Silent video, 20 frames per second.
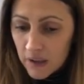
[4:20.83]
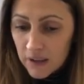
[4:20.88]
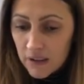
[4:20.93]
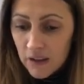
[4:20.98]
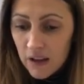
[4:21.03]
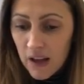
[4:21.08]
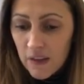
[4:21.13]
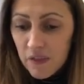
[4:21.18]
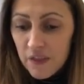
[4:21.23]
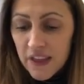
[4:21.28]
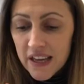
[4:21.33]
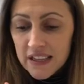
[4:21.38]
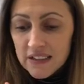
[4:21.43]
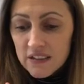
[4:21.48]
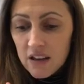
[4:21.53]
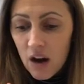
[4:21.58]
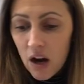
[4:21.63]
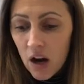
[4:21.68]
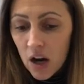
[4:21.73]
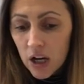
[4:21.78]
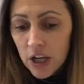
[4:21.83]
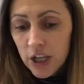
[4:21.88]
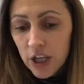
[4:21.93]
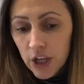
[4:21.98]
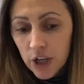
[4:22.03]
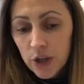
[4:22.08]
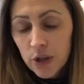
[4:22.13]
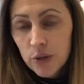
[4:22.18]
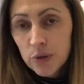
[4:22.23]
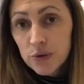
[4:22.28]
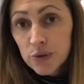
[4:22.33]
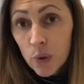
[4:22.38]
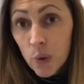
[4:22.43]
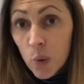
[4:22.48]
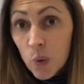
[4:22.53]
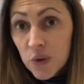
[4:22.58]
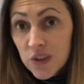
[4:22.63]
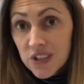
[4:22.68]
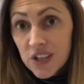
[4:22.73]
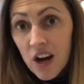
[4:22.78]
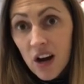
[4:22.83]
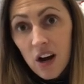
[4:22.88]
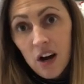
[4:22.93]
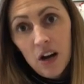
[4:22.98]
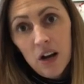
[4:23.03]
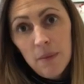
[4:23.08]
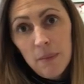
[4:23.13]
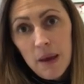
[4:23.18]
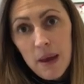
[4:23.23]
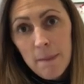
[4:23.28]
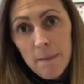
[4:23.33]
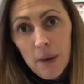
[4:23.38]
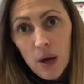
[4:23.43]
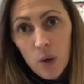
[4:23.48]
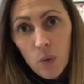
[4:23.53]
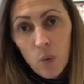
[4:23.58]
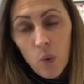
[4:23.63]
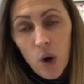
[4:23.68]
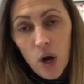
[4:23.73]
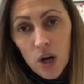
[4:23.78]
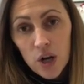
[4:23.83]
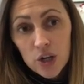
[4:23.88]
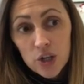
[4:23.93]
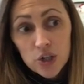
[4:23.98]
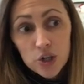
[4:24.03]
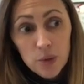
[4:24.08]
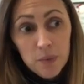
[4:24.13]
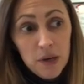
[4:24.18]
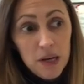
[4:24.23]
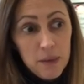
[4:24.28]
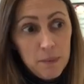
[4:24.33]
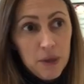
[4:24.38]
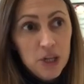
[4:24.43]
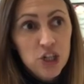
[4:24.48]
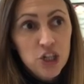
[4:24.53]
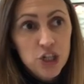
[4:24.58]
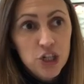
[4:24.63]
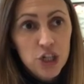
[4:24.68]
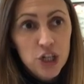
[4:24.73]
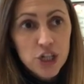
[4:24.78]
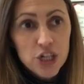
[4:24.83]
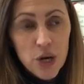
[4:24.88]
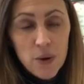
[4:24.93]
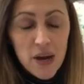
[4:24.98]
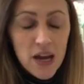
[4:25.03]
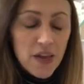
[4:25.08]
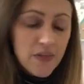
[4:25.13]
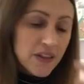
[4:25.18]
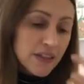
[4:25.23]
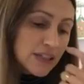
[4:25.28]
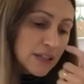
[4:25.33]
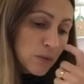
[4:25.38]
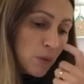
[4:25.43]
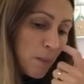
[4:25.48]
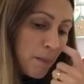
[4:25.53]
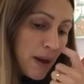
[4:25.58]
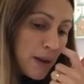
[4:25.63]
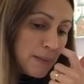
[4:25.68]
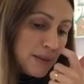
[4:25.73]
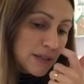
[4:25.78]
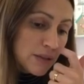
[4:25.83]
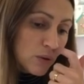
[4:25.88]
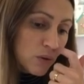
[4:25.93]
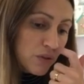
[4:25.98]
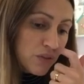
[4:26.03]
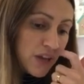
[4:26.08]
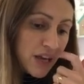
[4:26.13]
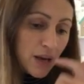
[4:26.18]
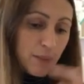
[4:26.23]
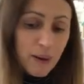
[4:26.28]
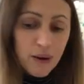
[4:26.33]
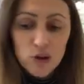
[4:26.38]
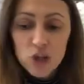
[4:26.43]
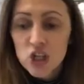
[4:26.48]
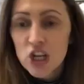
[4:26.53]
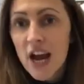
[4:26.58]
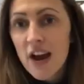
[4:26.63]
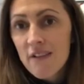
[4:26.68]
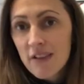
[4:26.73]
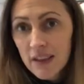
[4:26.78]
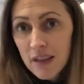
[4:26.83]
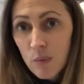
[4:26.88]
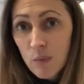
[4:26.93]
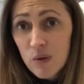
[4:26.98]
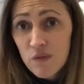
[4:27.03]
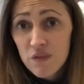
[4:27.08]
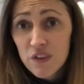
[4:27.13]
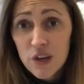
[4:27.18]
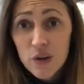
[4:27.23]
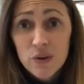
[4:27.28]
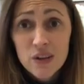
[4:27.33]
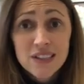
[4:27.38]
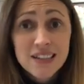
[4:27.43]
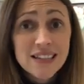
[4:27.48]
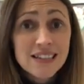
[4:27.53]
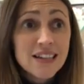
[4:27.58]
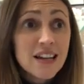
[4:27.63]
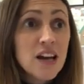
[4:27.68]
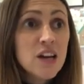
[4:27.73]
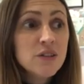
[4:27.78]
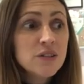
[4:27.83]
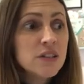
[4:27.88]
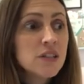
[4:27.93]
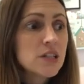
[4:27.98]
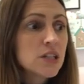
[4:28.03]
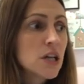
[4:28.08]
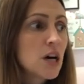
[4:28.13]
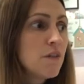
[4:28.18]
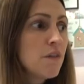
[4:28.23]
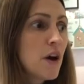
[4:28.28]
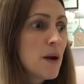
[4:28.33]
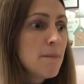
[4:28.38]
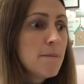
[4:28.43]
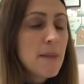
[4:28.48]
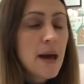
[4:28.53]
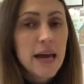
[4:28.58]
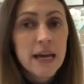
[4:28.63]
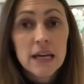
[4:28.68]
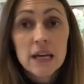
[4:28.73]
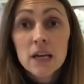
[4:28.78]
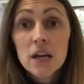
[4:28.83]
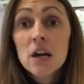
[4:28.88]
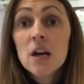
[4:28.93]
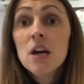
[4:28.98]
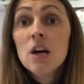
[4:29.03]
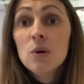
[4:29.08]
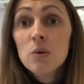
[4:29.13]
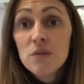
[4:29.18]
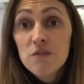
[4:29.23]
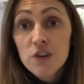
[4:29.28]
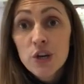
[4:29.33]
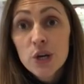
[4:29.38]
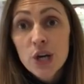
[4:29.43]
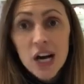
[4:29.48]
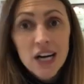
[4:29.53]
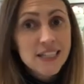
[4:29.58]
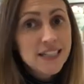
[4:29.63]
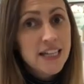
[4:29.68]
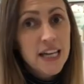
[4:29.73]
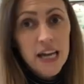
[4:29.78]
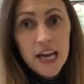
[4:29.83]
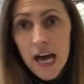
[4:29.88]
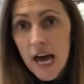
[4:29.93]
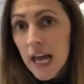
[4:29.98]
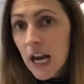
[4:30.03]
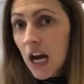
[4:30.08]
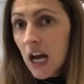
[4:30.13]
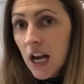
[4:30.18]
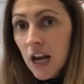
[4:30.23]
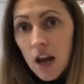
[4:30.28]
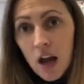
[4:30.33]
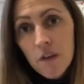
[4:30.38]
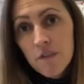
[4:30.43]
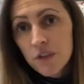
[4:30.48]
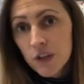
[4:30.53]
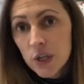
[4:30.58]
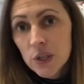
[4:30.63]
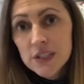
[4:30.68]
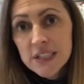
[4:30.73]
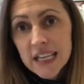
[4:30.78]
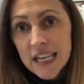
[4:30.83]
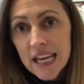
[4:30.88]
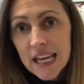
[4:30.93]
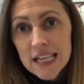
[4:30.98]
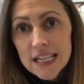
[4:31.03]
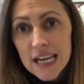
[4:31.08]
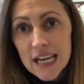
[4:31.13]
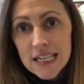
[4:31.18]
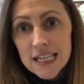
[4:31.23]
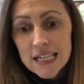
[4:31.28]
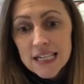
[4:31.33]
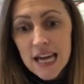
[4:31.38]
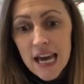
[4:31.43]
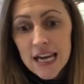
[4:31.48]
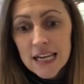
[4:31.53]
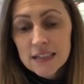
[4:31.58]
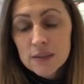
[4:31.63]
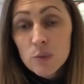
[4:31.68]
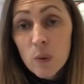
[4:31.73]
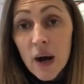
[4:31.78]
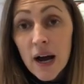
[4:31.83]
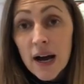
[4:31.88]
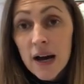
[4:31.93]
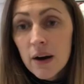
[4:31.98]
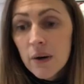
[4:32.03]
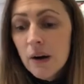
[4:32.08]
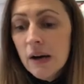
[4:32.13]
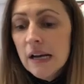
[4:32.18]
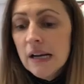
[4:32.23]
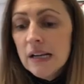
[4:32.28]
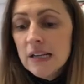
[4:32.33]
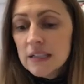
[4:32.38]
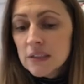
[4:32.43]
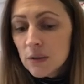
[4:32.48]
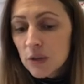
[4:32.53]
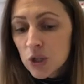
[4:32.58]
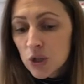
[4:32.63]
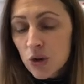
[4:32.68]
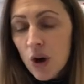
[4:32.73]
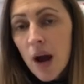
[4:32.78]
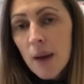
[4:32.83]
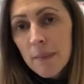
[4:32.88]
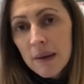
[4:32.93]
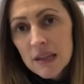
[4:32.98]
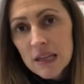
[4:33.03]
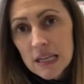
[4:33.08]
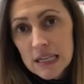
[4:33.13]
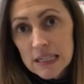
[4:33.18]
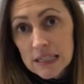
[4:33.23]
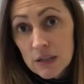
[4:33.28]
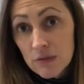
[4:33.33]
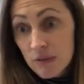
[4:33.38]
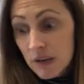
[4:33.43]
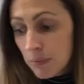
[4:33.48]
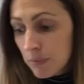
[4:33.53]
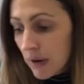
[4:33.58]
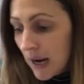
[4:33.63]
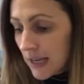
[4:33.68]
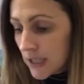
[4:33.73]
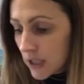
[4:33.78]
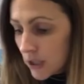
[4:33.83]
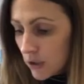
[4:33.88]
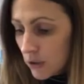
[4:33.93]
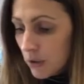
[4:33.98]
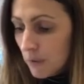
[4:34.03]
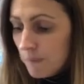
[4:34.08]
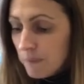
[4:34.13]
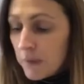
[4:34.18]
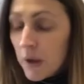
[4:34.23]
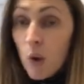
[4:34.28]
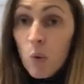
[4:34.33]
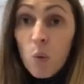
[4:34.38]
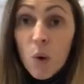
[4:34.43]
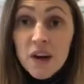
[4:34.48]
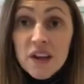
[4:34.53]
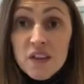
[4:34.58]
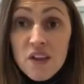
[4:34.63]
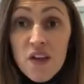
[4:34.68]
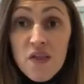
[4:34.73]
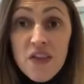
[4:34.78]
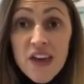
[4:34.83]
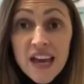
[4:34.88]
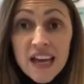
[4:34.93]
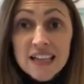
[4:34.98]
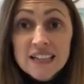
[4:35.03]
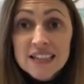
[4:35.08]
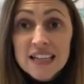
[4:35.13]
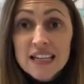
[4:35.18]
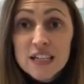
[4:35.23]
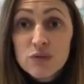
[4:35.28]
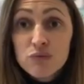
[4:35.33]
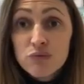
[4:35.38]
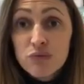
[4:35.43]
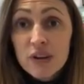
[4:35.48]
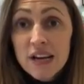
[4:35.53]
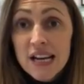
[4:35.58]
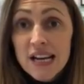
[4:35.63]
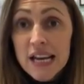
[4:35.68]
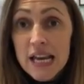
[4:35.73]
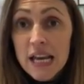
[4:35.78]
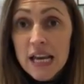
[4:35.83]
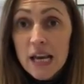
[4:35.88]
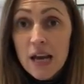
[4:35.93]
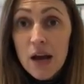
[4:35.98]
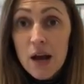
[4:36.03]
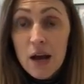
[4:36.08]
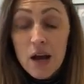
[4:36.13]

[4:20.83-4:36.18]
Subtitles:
and things that I use all the time in my workshop and in my studio here. And this is what made me sort of think about sharing them with you, because there's loads of stuff I make with you guys here and I love using it day to day as well. So I try and make things that are really practical. One of the things that is really